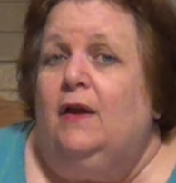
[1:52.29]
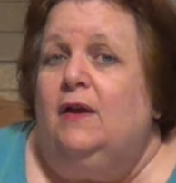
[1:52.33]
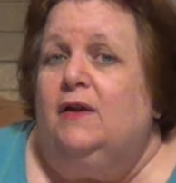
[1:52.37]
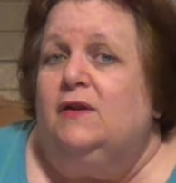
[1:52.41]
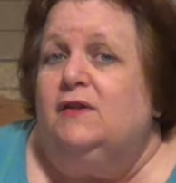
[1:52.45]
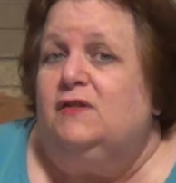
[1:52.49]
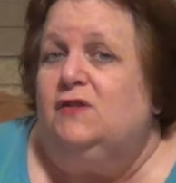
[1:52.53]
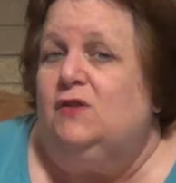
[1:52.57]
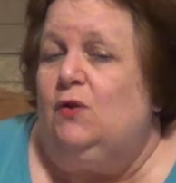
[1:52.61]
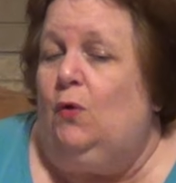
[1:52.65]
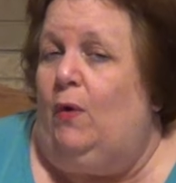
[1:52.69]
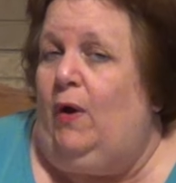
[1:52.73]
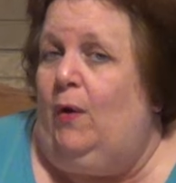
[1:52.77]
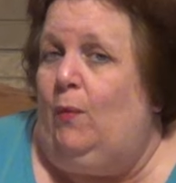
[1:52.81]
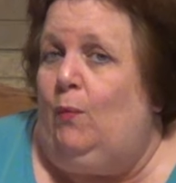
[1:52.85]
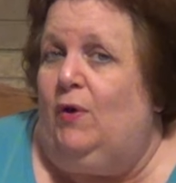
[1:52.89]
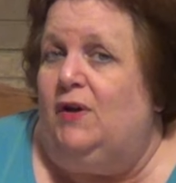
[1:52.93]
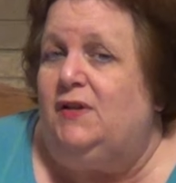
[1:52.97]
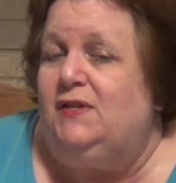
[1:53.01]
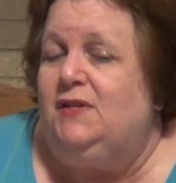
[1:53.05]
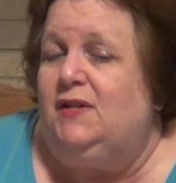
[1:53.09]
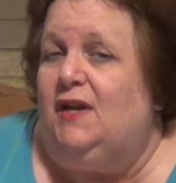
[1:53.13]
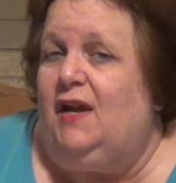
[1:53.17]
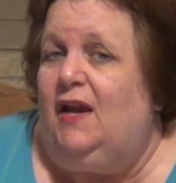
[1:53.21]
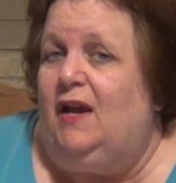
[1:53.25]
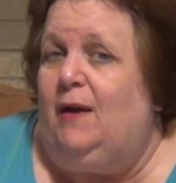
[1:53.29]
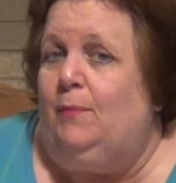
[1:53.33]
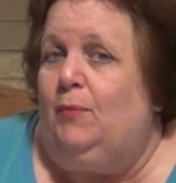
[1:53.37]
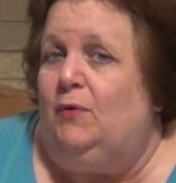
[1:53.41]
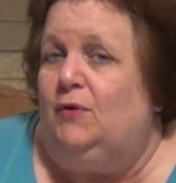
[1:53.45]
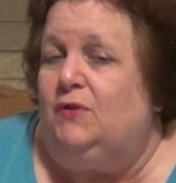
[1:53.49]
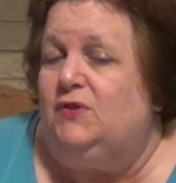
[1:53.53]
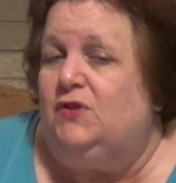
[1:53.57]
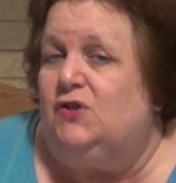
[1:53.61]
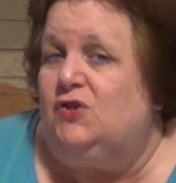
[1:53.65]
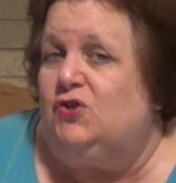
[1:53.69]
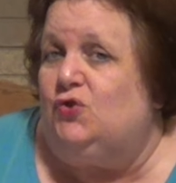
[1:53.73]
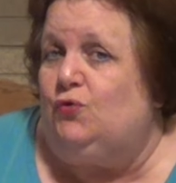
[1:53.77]
So I wasn't able
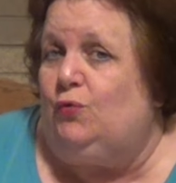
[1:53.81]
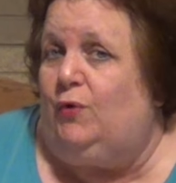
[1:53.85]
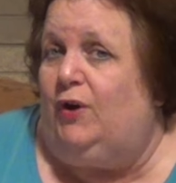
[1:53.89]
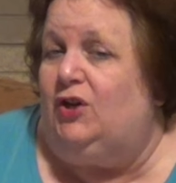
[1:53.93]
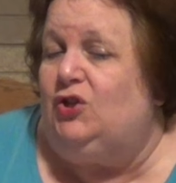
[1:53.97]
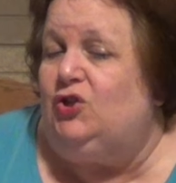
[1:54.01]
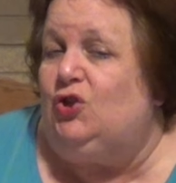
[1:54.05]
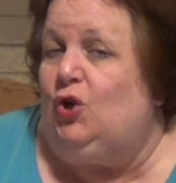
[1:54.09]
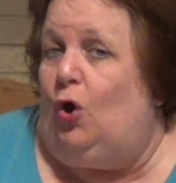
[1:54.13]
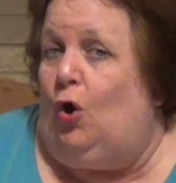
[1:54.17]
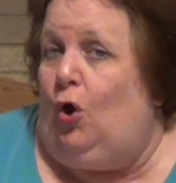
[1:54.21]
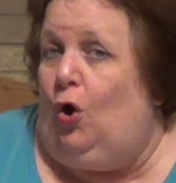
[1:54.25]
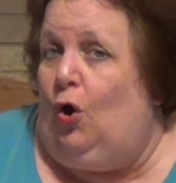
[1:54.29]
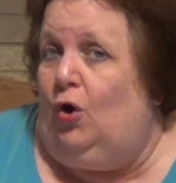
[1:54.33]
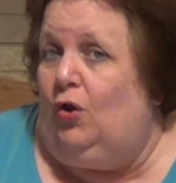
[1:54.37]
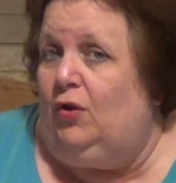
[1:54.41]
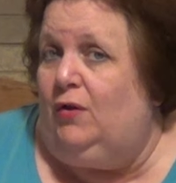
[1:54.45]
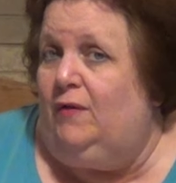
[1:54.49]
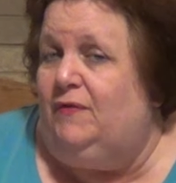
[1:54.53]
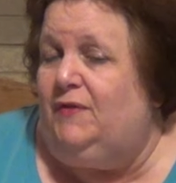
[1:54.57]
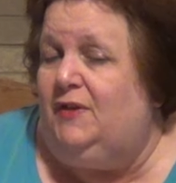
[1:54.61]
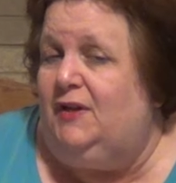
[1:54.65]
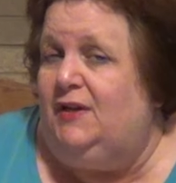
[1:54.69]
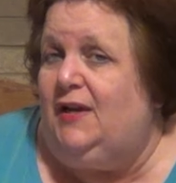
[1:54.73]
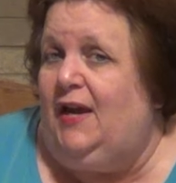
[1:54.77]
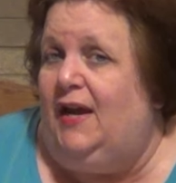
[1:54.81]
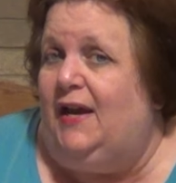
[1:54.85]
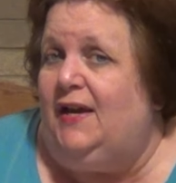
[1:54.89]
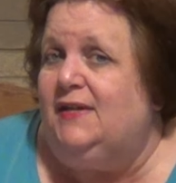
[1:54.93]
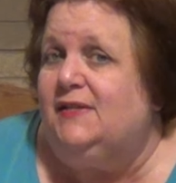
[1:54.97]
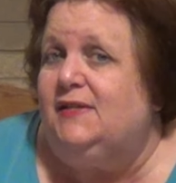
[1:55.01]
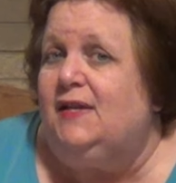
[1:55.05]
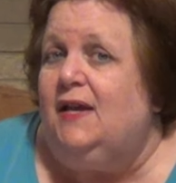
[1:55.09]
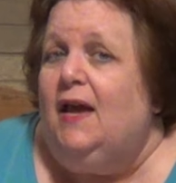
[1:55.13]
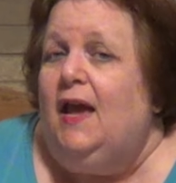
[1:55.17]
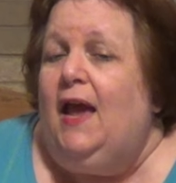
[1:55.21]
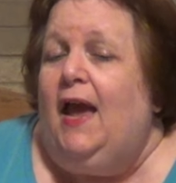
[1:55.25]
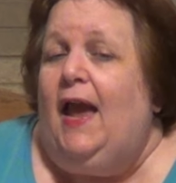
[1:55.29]
to stretch all of the
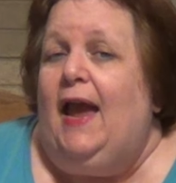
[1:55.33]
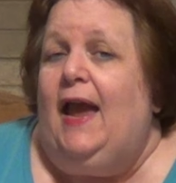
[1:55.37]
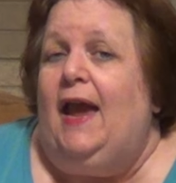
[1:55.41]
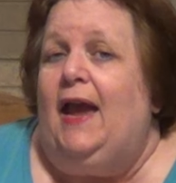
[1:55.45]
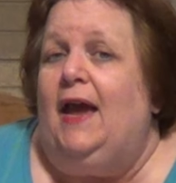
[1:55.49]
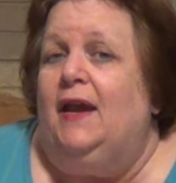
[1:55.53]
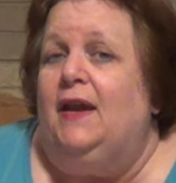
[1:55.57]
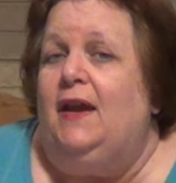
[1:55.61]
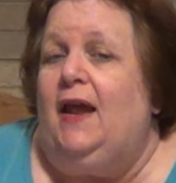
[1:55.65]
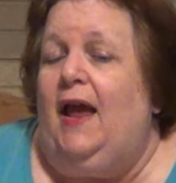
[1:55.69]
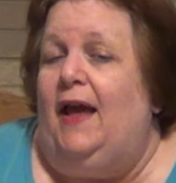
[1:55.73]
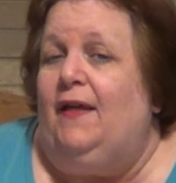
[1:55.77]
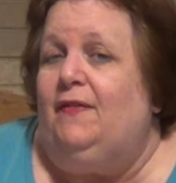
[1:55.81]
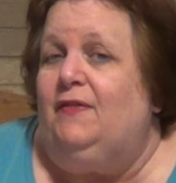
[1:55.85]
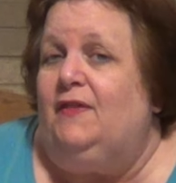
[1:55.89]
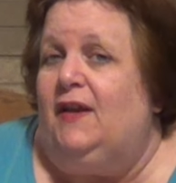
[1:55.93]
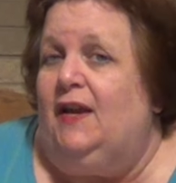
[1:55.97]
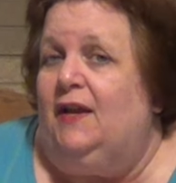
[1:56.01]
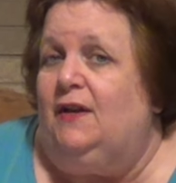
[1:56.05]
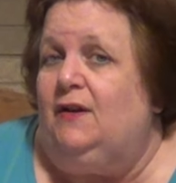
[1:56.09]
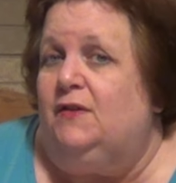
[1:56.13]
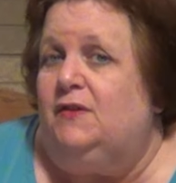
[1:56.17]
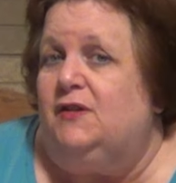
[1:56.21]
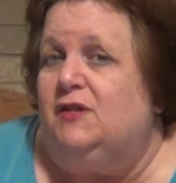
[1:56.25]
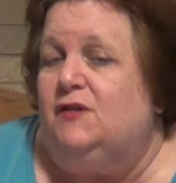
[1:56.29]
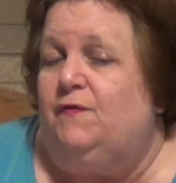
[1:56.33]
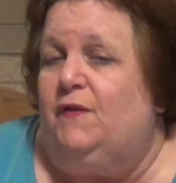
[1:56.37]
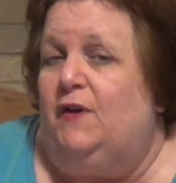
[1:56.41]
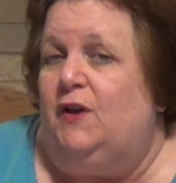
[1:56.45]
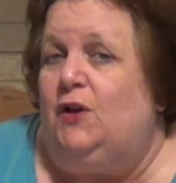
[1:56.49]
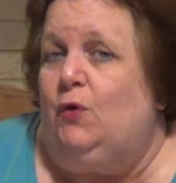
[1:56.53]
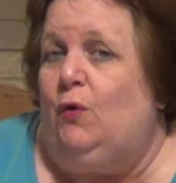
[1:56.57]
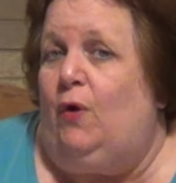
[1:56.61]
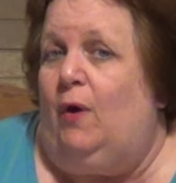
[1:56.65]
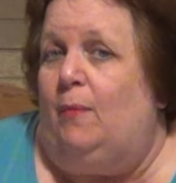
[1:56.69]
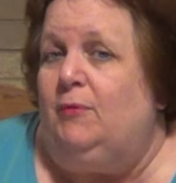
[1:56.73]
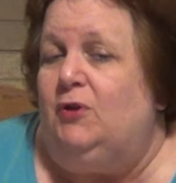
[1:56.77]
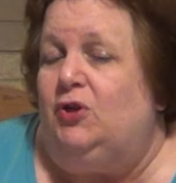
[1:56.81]
days. And at the end of this
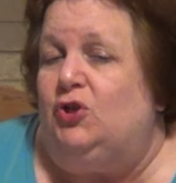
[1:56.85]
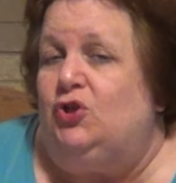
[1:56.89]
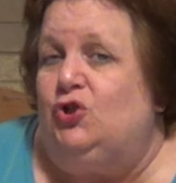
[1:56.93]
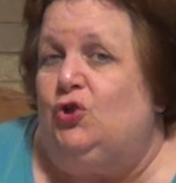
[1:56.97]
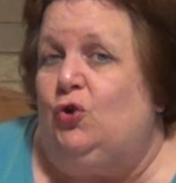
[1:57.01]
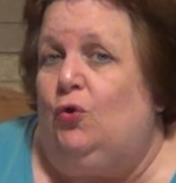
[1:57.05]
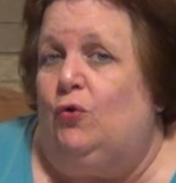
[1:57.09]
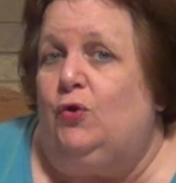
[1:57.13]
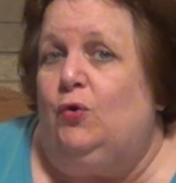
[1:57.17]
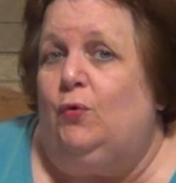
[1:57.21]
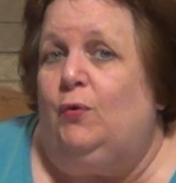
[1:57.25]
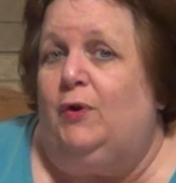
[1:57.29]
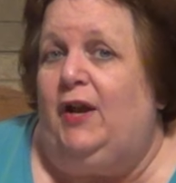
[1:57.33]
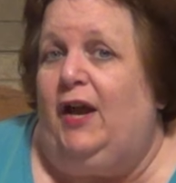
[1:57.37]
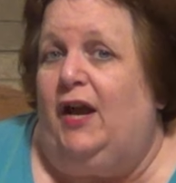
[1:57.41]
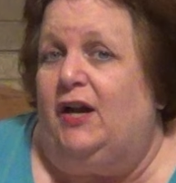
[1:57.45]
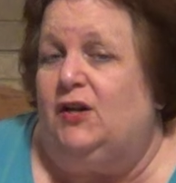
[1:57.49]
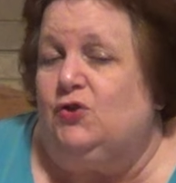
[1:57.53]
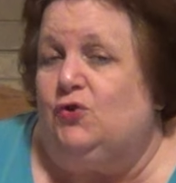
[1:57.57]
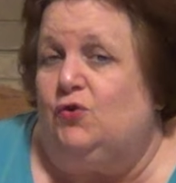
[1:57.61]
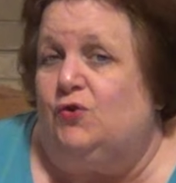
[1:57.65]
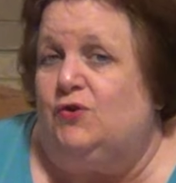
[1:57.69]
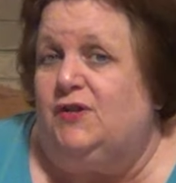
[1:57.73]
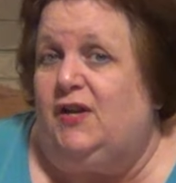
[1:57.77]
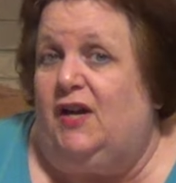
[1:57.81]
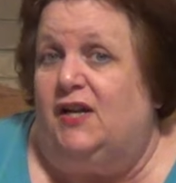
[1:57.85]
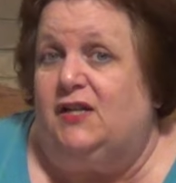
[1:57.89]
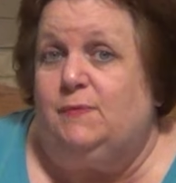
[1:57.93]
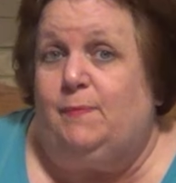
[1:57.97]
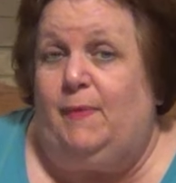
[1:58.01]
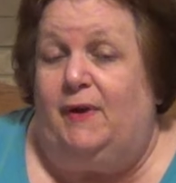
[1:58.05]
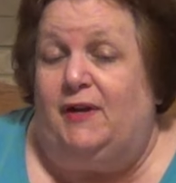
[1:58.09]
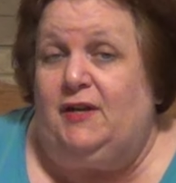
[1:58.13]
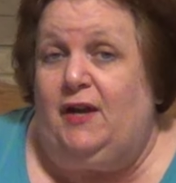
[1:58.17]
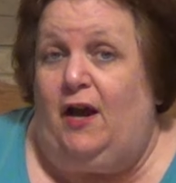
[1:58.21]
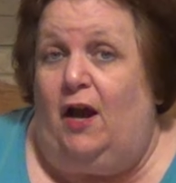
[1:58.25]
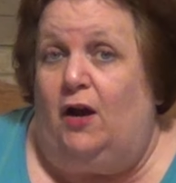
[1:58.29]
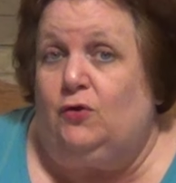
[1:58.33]
video, I'm going to show you an exercise
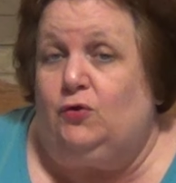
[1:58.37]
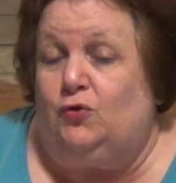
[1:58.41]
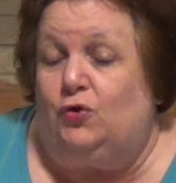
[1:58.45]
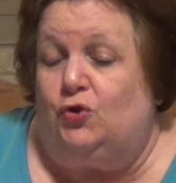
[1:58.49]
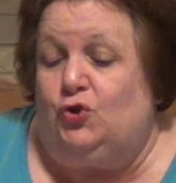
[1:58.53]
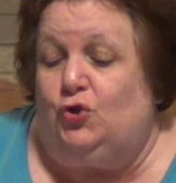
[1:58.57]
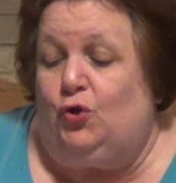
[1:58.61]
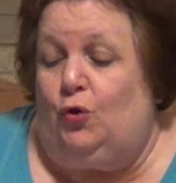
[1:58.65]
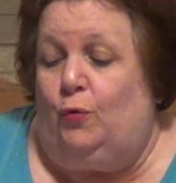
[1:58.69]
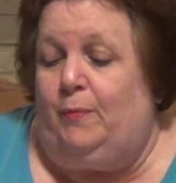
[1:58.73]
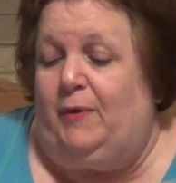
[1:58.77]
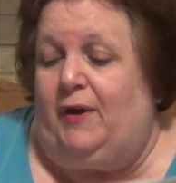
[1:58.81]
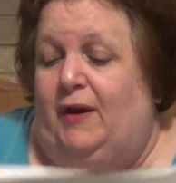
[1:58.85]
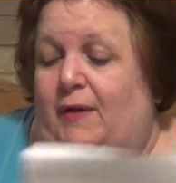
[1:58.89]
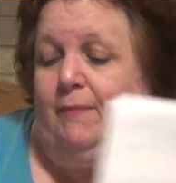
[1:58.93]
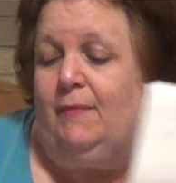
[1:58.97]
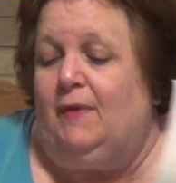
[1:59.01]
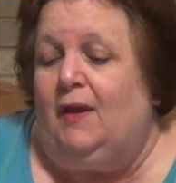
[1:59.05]
my doctor showed me.